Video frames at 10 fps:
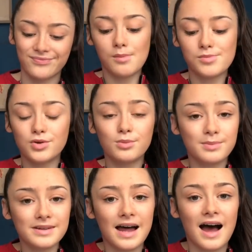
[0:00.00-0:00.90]
Number
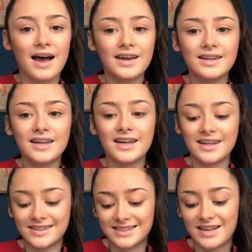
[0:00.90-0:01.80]
9
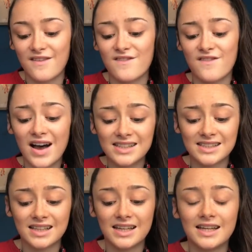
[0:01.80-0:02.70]
is
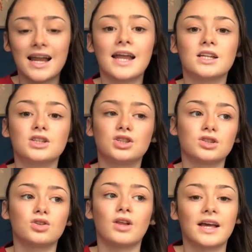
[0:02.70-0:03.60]
Vaseline
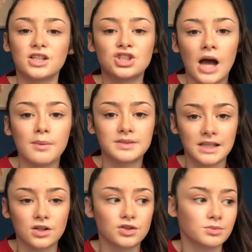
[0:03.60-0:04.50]
or a
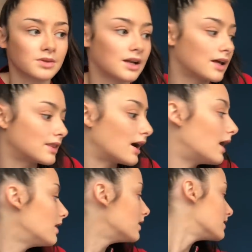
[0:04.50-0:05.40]
chapstick or something like
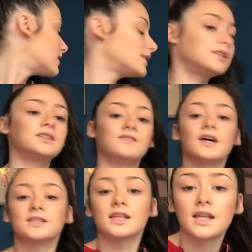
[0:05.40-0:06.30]
that. This is
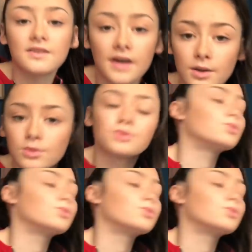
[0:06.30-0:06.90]
Vaseline, if anyone's